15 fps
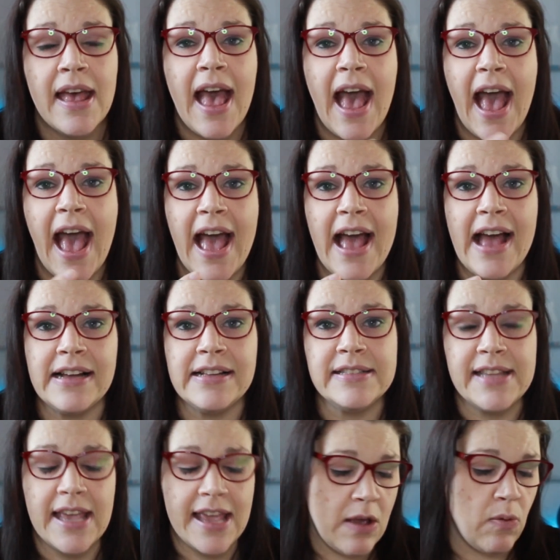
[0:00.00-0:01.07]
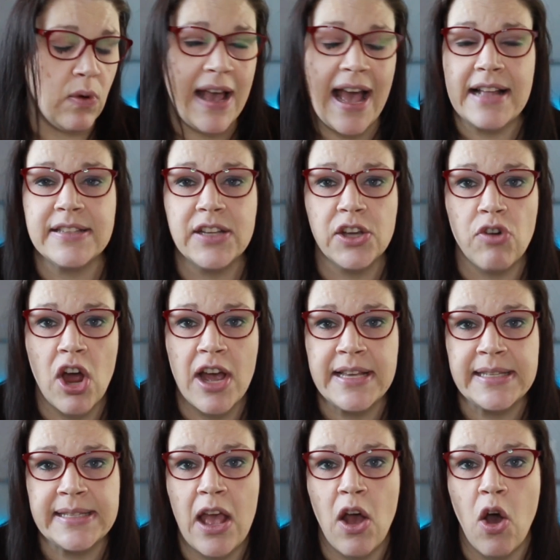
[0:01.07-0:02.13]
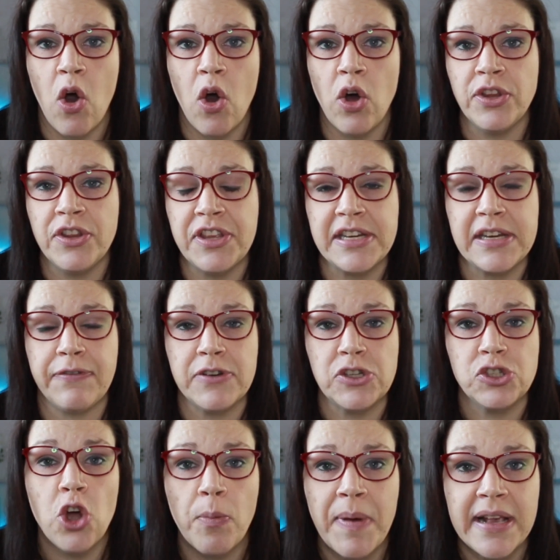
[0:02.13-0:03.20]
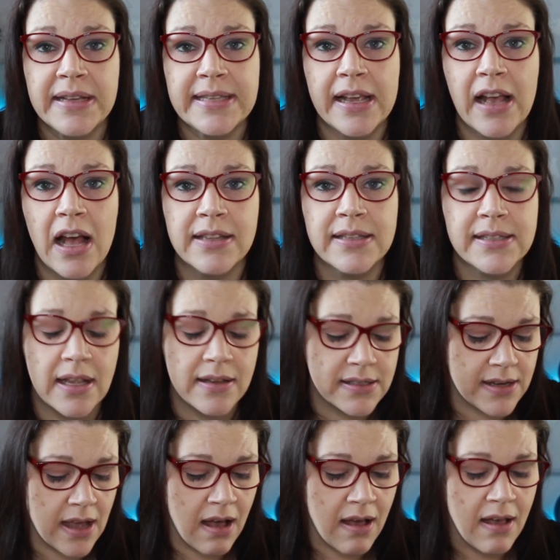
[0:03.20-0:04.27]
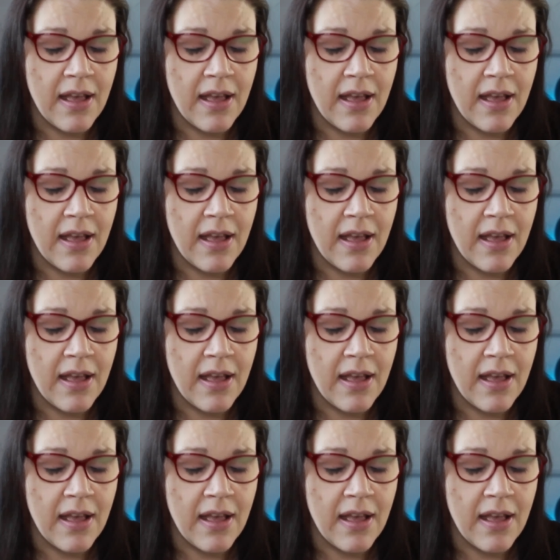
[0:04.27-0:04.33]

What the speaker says: and it will categorize it on the different topics it comes under,